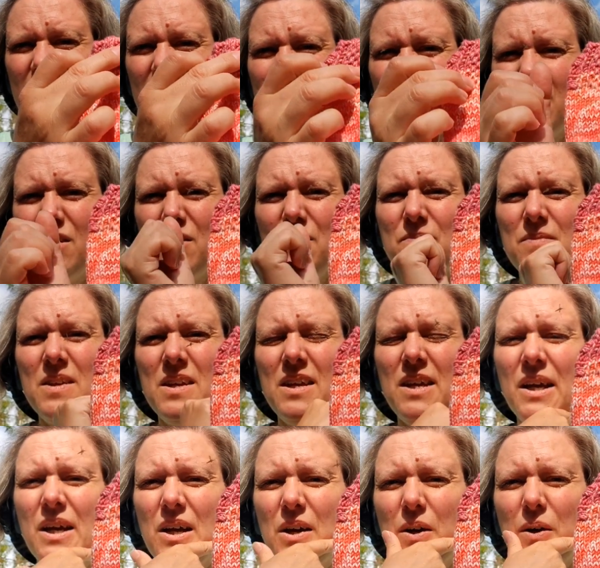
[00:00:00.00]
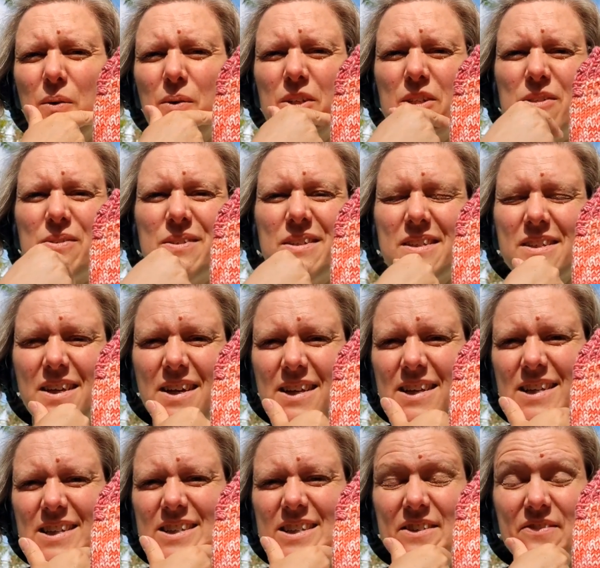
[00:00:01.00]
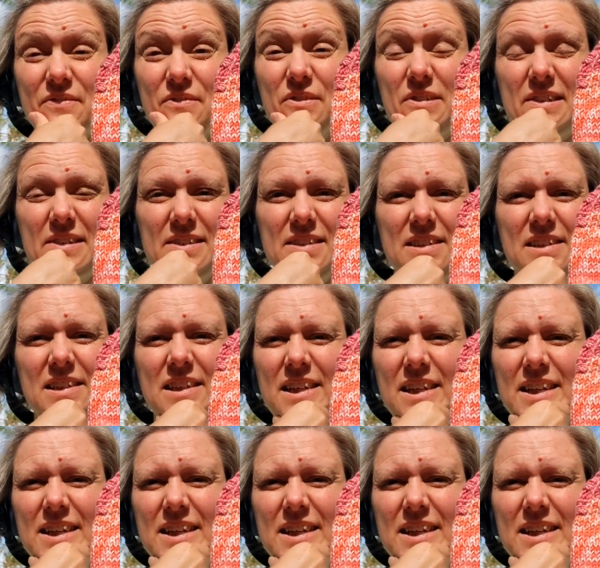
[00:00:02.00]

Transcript: heel, which was kind of different.